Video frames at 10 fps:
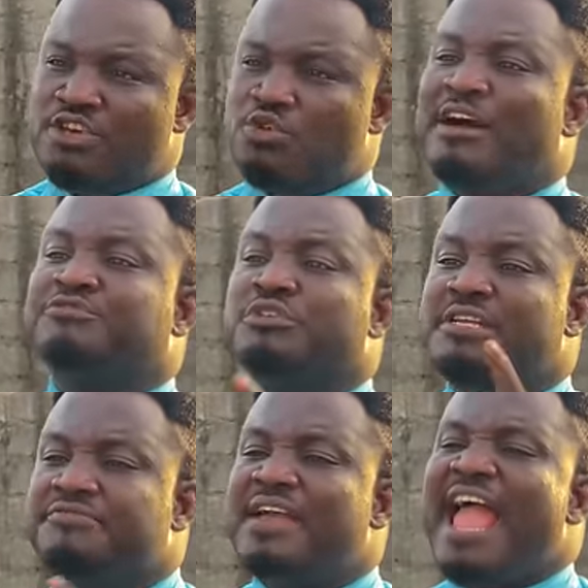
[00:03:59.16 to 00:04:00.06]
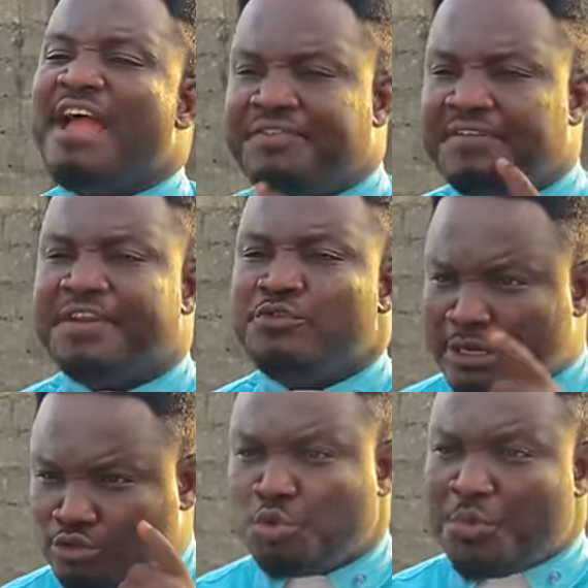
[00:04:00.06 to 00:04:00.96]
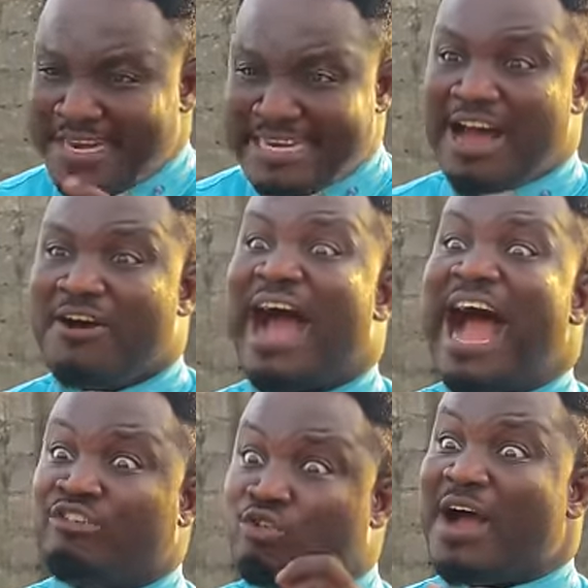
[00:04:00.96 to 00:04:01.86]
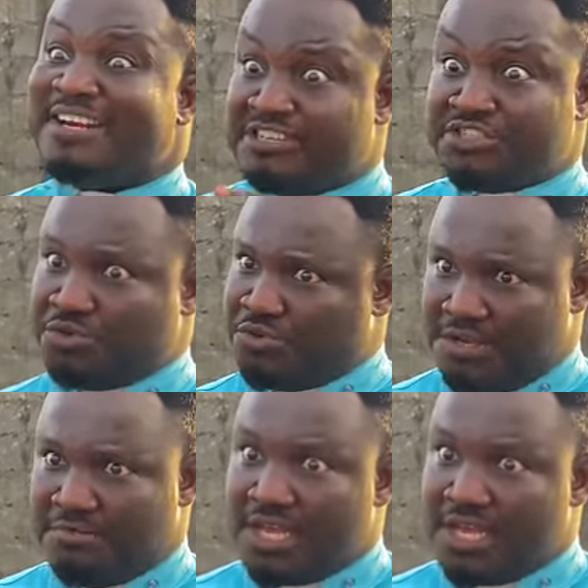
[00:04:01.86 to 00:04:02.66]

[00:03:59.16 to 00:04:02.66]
You have to leave everything you are doing now and go and rescue him.